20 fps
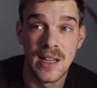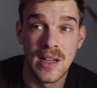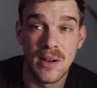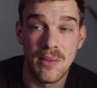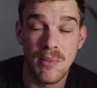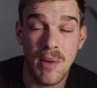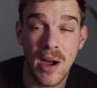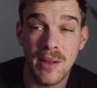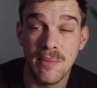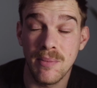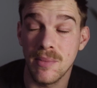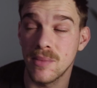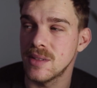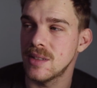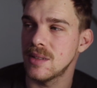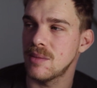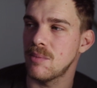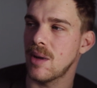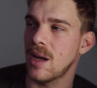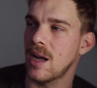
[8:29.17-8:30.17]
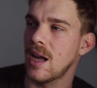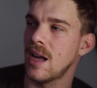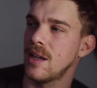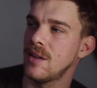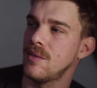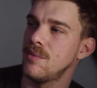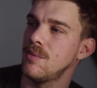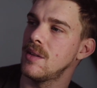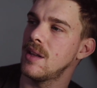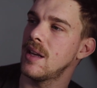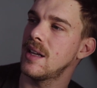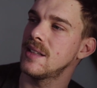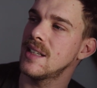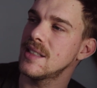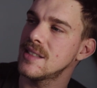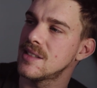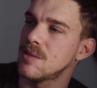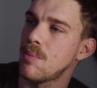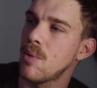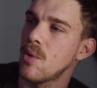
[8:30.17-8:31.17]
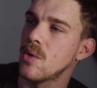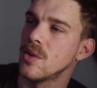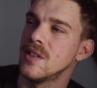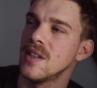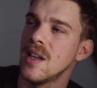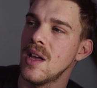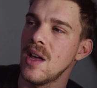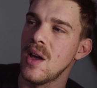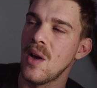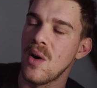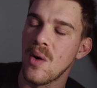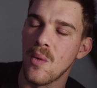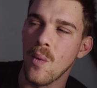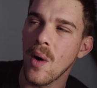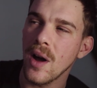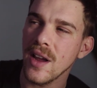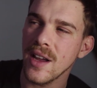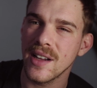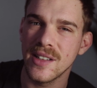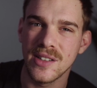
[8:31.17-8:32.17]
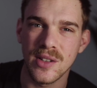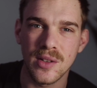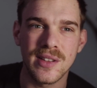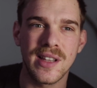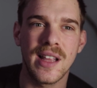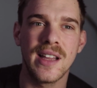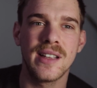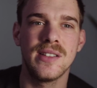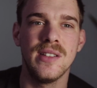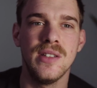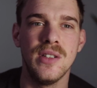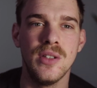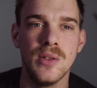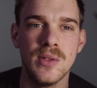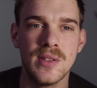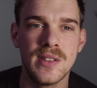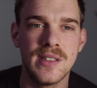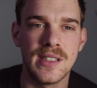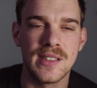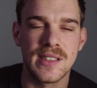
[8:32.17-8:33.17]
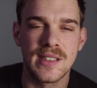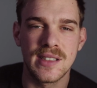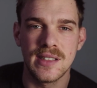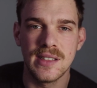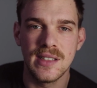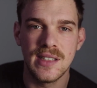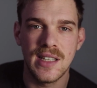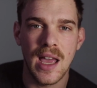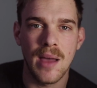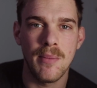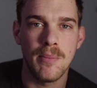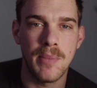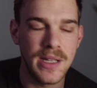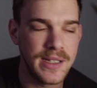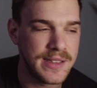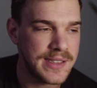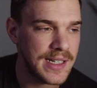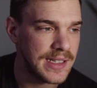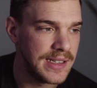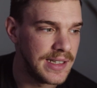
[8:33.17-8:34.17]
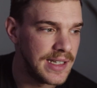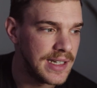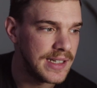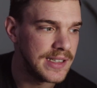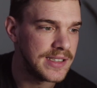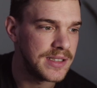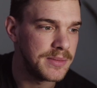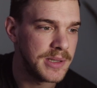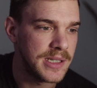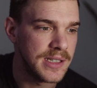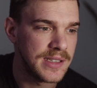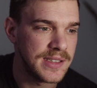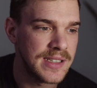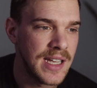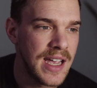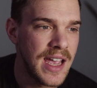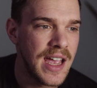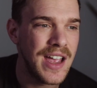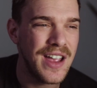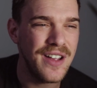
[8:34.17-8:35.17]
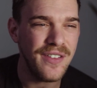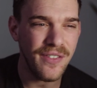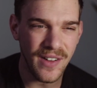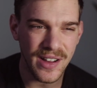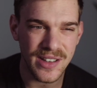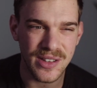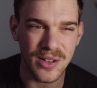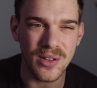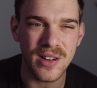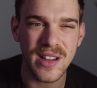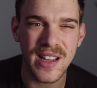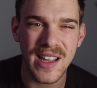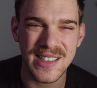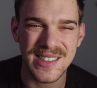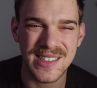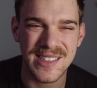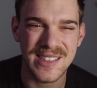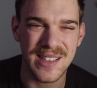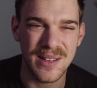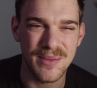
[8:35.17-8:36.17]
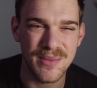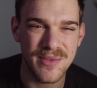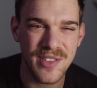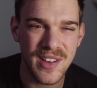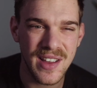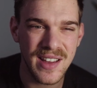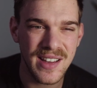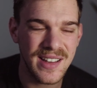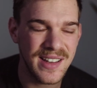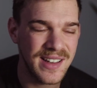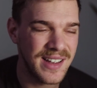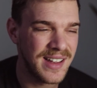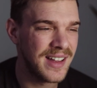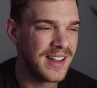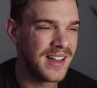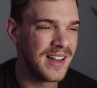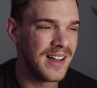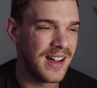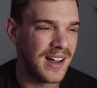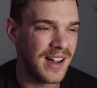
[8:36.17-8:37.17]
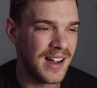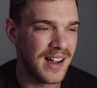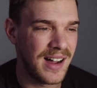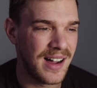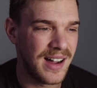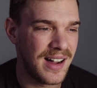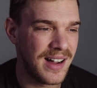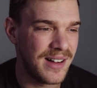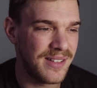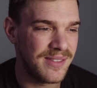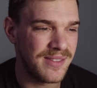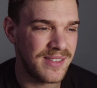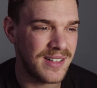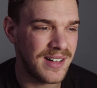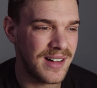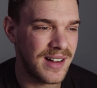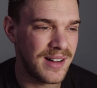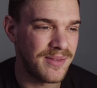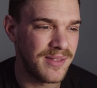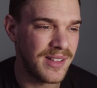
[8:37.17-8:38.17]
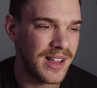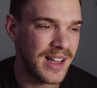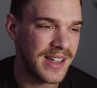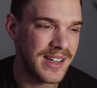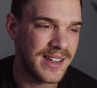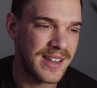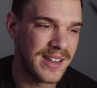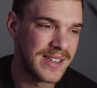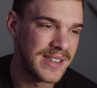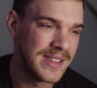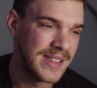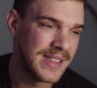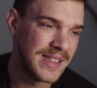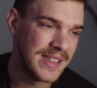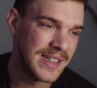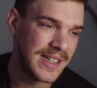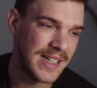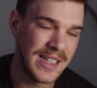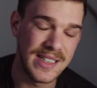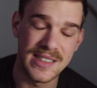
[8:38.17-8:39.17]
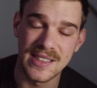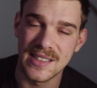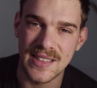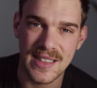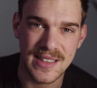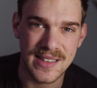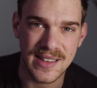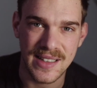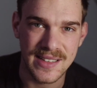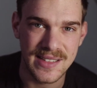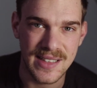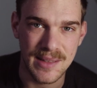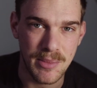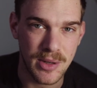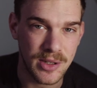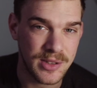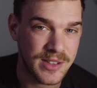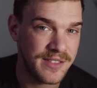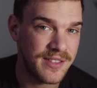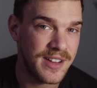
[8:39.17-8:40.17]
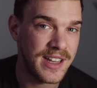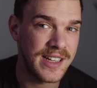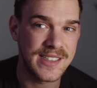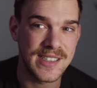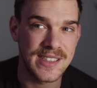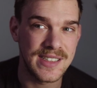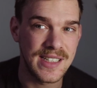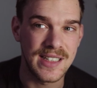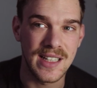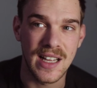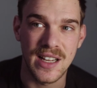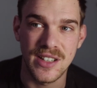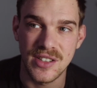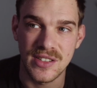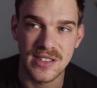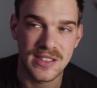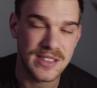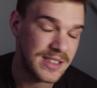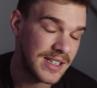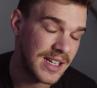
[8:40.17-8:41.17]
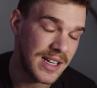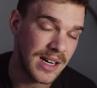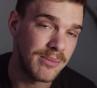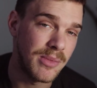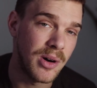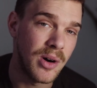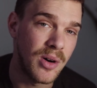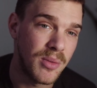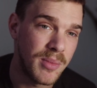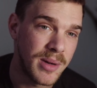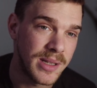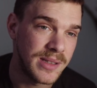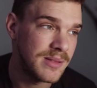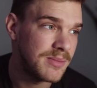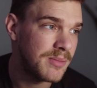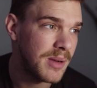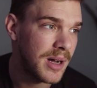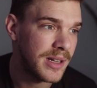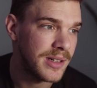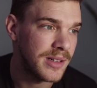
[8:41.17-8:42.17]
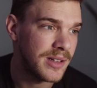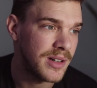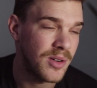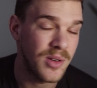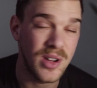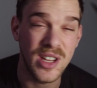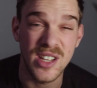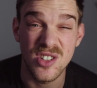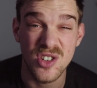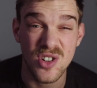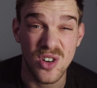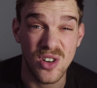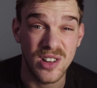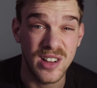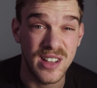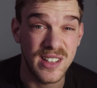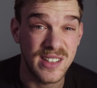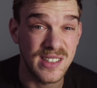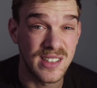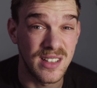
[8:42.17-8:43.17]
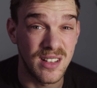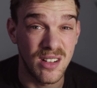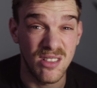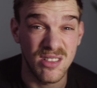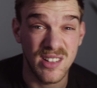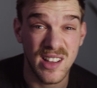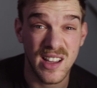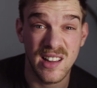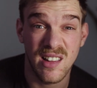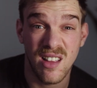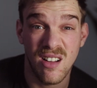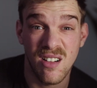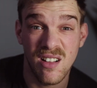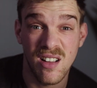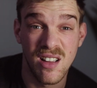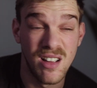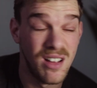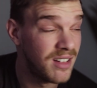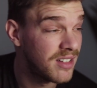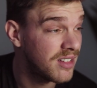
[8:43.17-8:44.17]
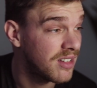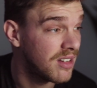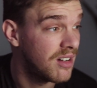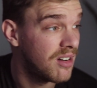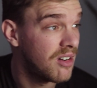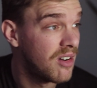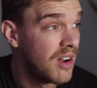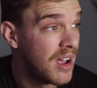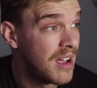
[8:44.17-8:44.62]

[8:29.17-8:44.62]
And that's the point. Why I don't like to use this camping technique is because if I don't get something, I'm like instantly demotivated, and I just come home and, I don't know, eat chocolate all day long. So